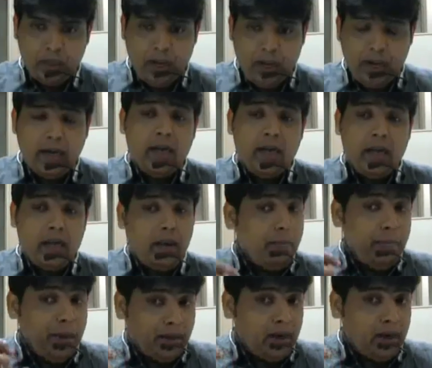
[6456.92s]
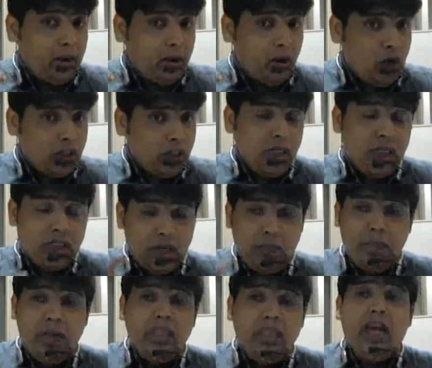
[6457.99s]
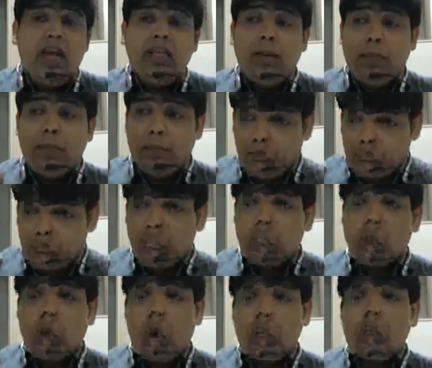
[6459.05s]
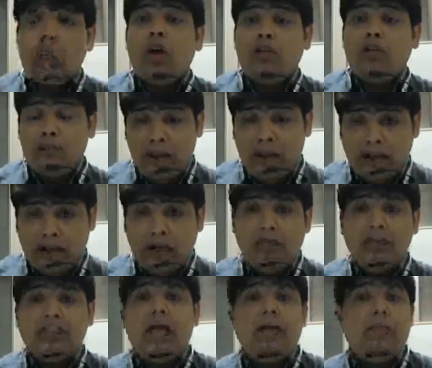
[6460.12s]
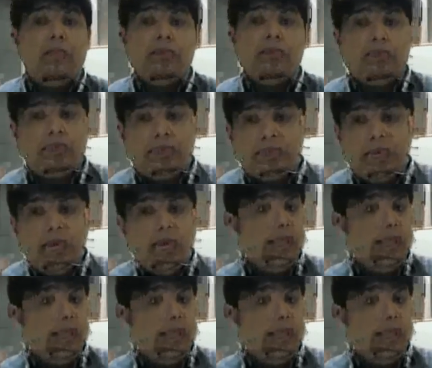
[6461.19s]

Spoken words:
Right? Material cost doesn't mean that the purchase cost of material which I am purchasing.